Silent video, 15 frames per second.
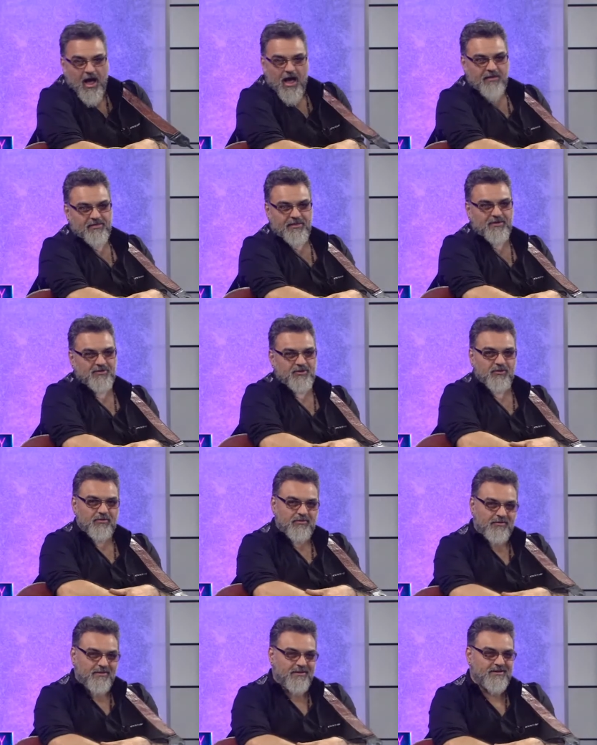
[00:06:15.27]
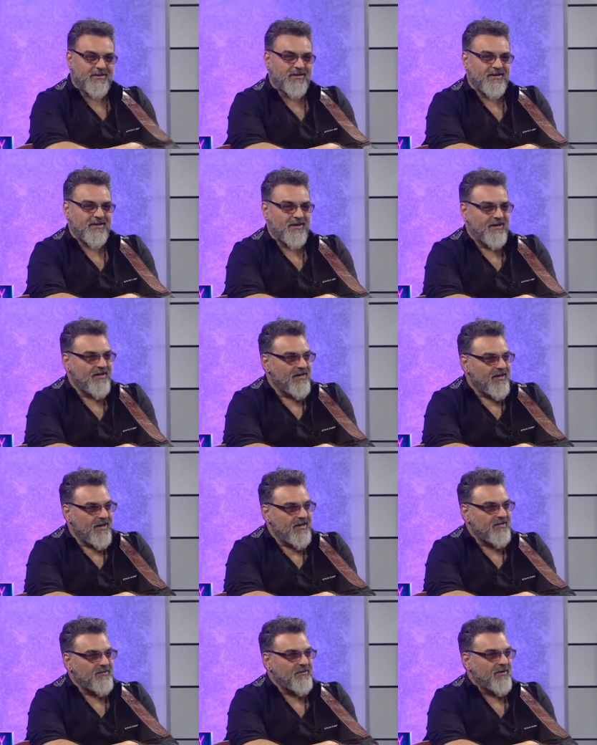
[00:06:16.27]
I think so. What I do you eat a lot of?
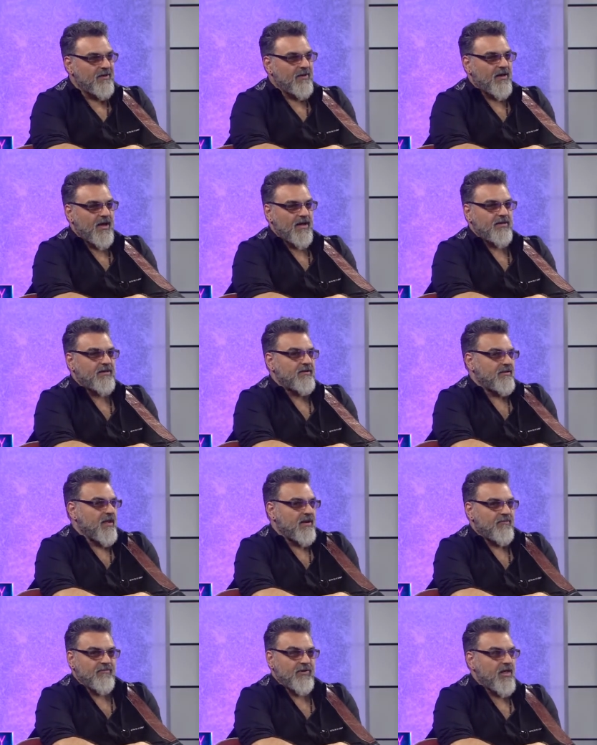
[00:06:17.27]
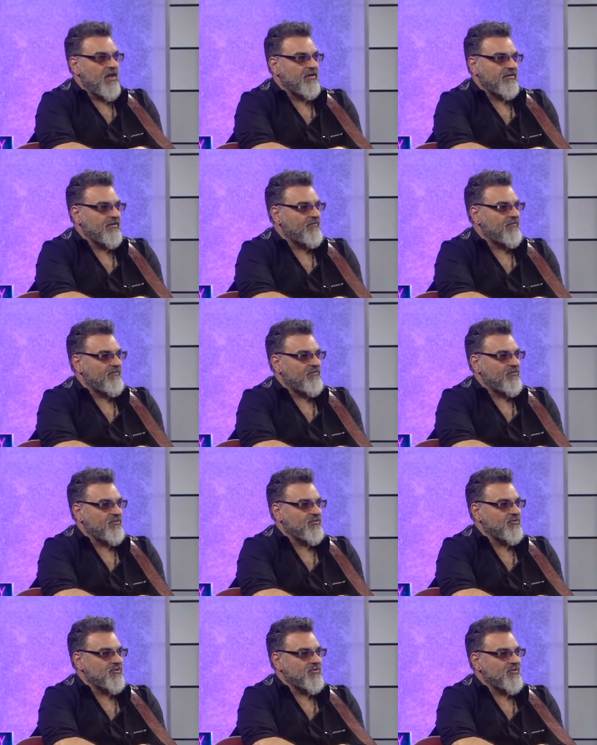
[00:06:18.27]
I, I eat a lot of a lot of different
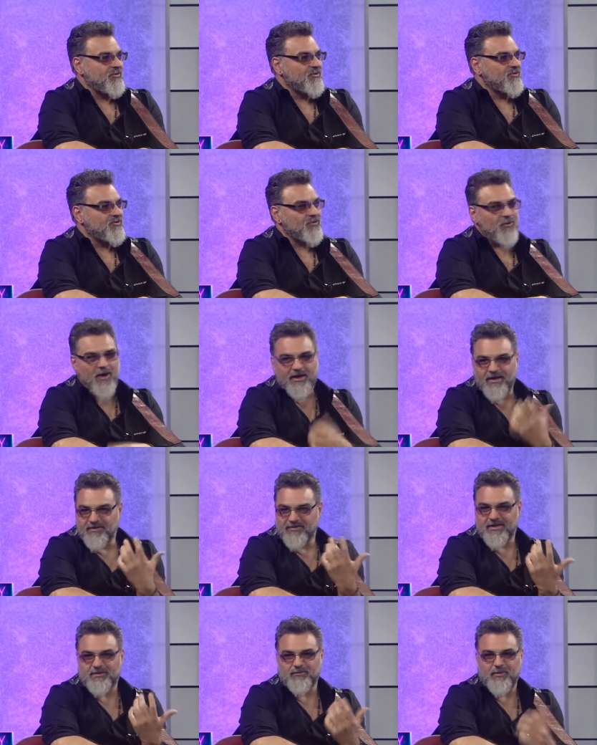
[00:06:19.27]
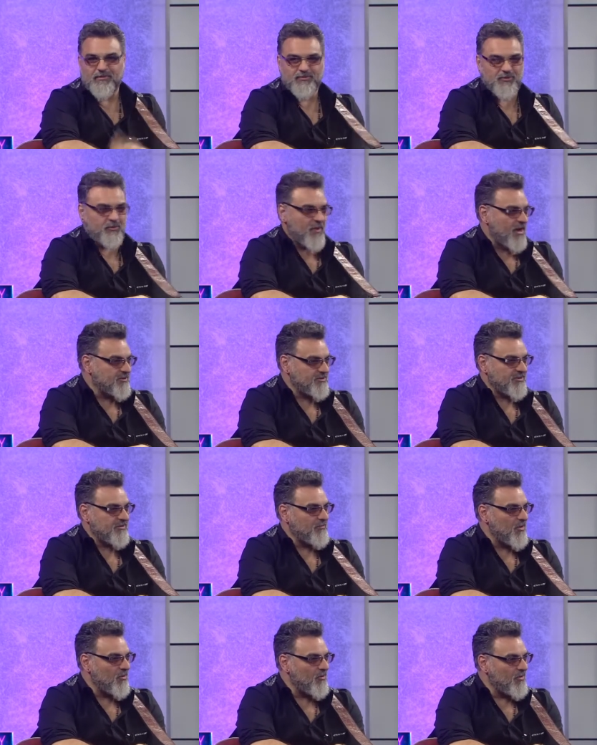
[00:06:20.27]
foods. Yeah. So I guess that's why I'm so passionate
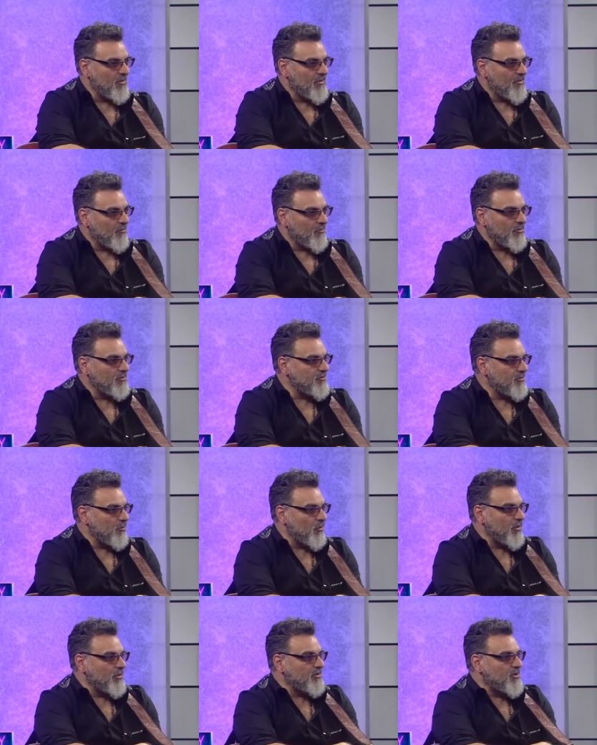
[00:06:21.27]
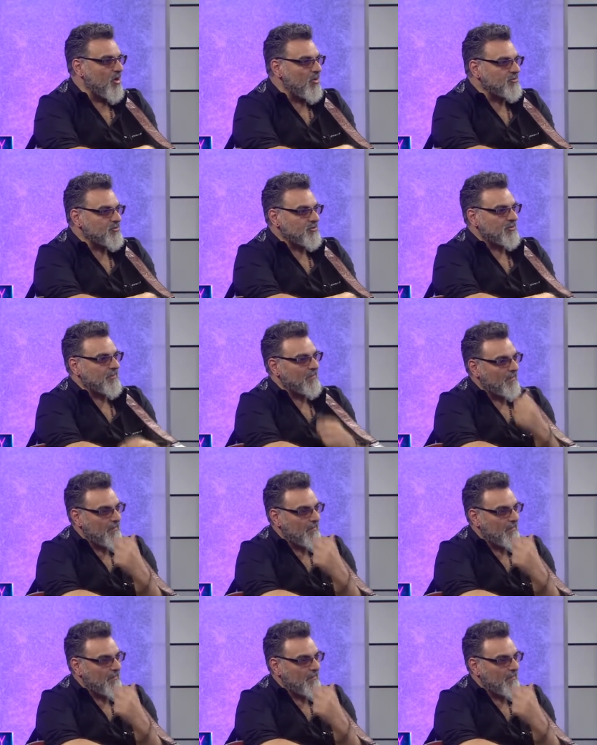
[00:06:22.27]
about world That's right. World that's why culture. you're so you